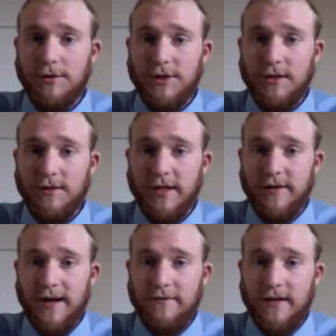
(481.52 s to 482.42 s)
shows that
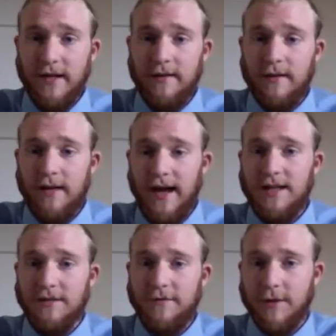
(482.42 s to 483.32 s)
graphene
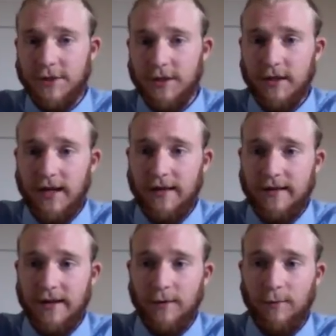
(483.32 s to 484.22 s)
has a future and
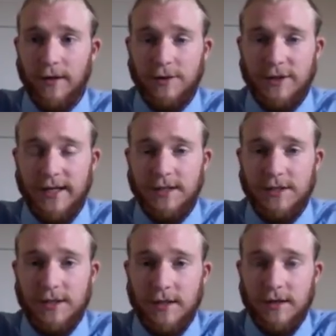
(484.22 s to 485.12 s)
that it will
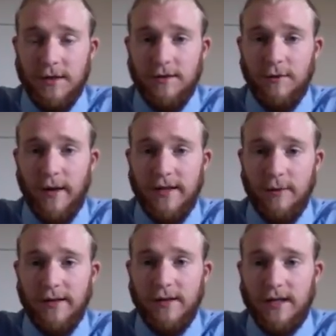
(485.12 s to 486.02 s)
change the way that
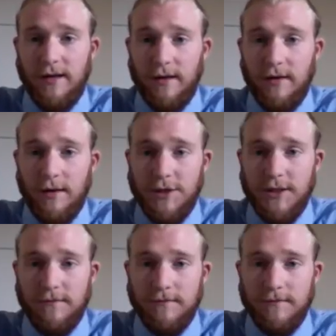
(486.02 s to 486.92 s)
we look at technology.